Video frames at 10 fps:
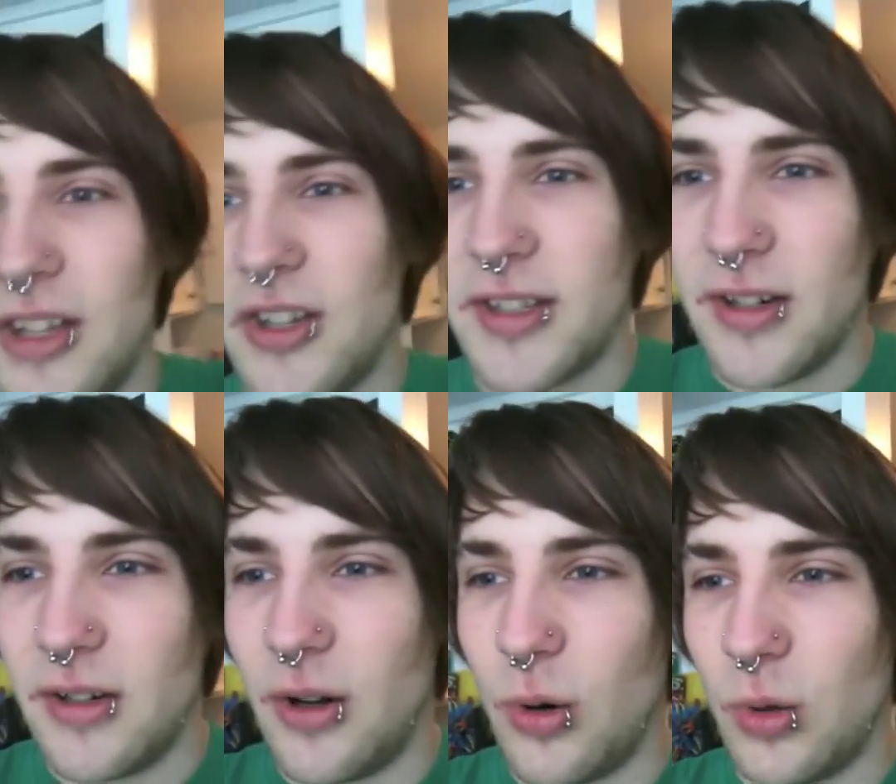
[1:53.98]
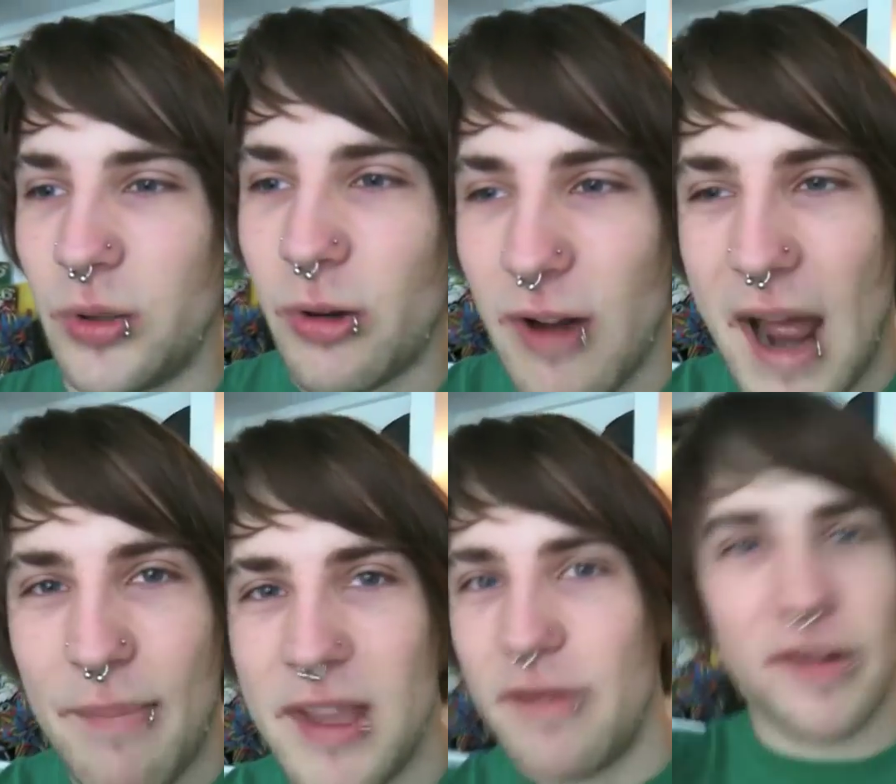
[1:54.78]
just old
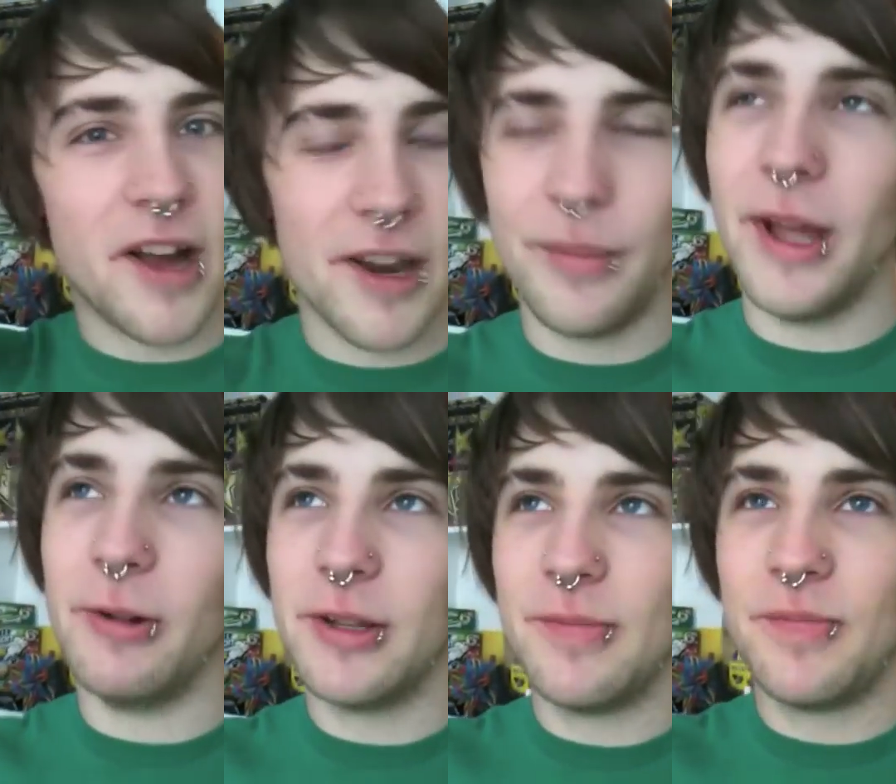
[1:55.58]
crap that you forgot about.